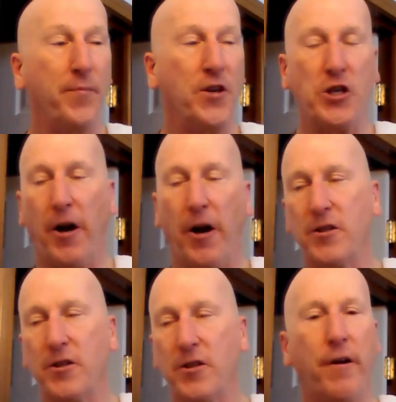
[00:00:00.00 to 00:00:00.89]

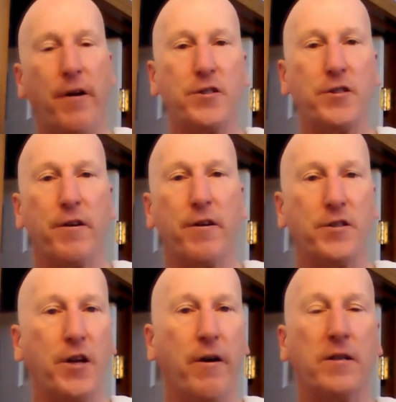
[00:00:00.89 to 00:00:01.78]
Share it, share it, share it,
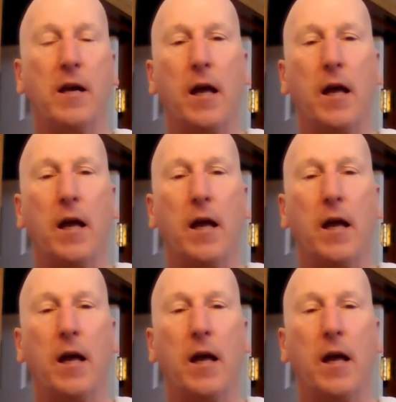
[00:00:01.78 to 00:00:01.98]
share it.